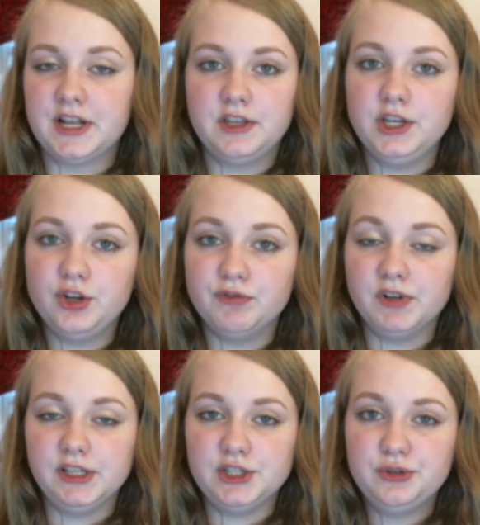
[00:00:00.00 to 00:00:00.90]
nothing you can
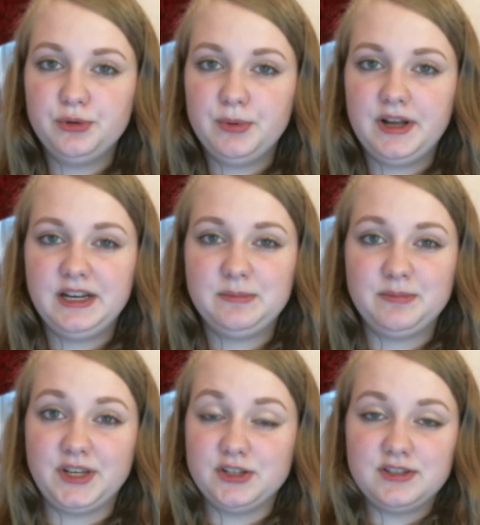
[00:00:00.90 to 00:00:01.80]
really do about it
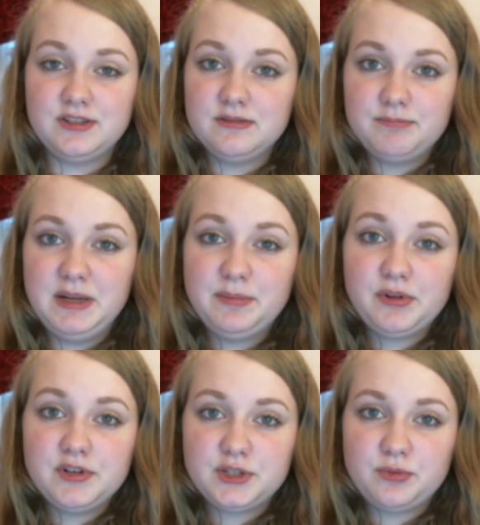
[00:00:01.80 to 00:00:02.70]
because people
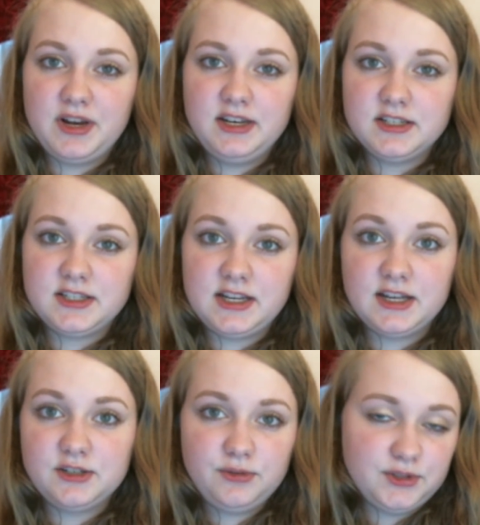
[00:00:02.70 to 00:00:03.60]
are just waiting to say
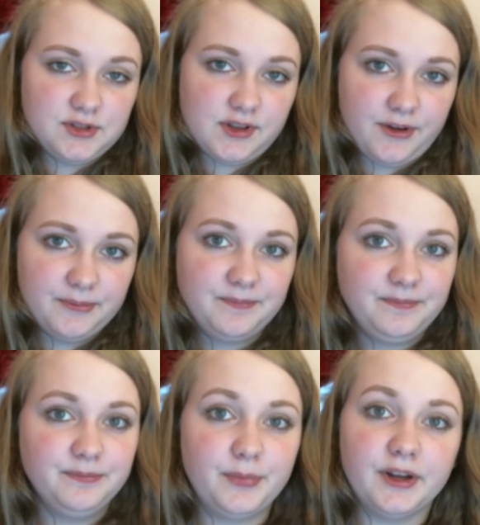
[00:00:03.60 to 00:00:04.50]
I told you so,
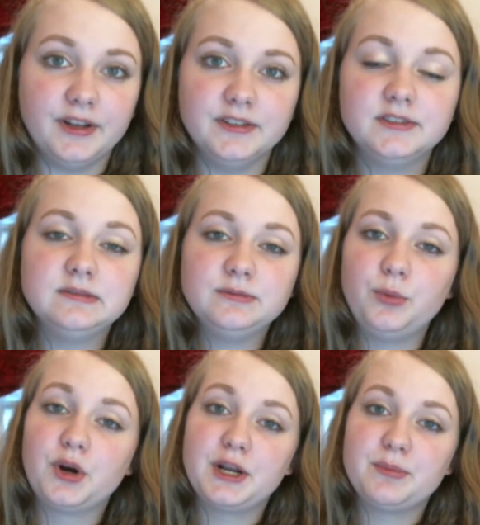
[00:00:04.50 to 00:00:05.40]
but
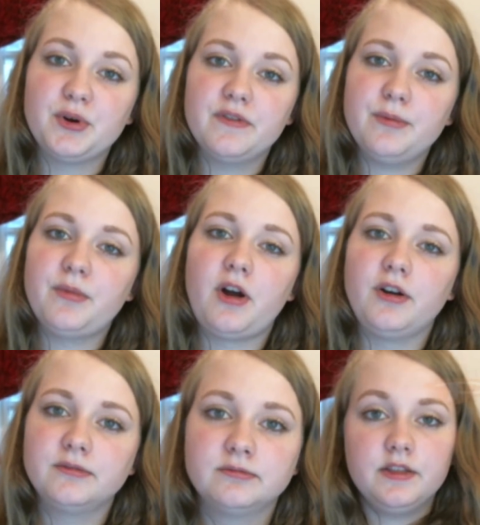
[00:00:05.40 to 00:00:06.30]
we're going to prove them
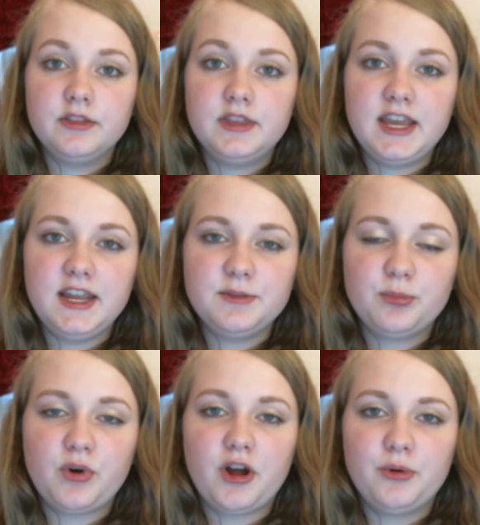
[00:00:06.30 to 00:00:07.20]
wrong. The 8th
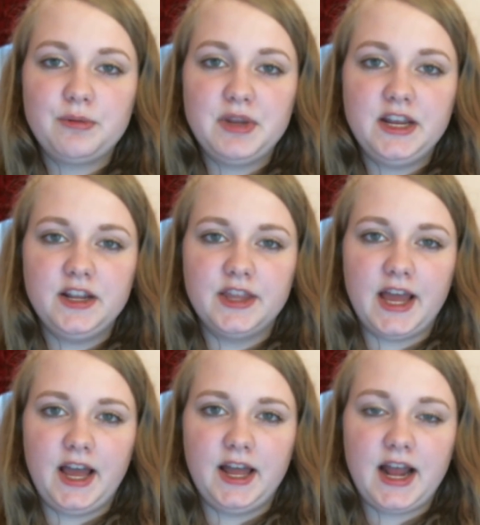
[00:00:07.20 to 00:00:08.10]
pro would be
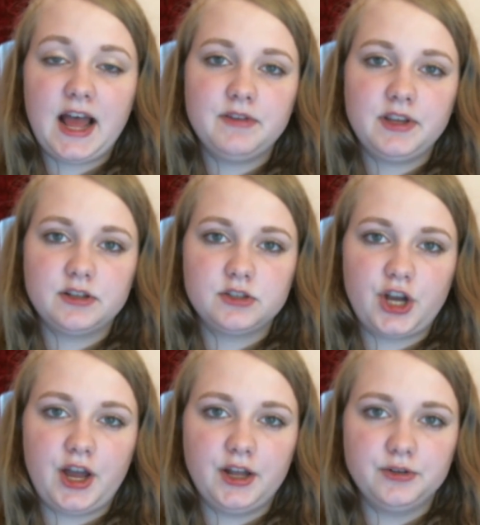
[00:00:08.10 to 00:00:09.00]
that having a
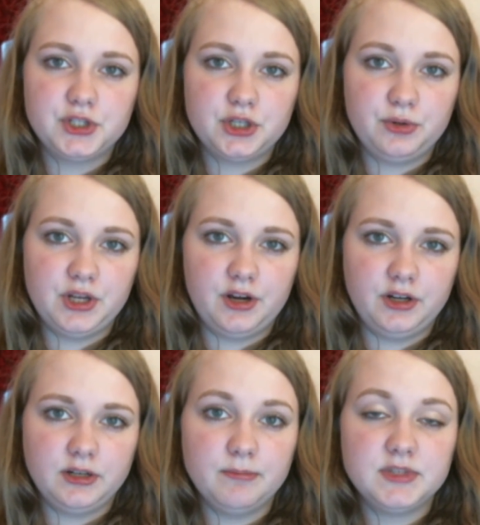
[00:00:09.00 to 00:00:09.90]
child so
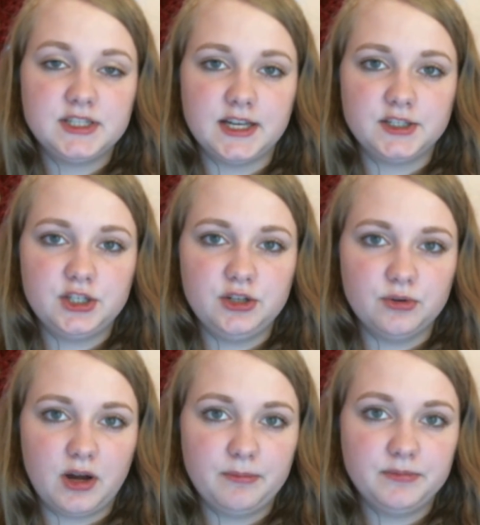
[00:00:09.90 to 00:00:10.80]
young sets you
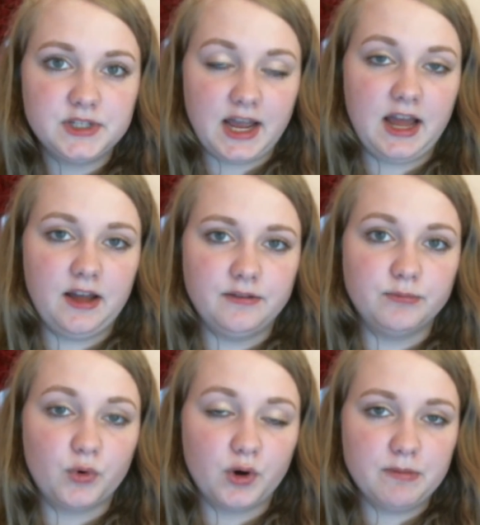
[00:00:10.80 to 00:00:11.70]
up to have
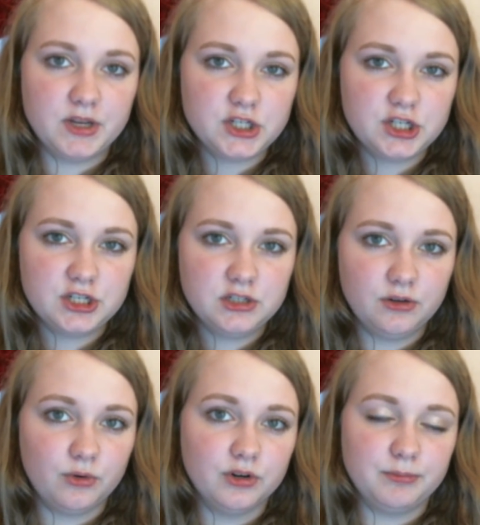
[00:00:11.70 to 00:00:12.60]
more ambition
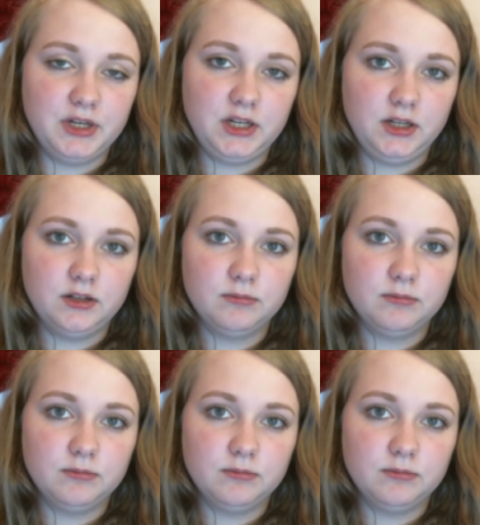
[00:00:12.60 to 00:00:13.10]
or be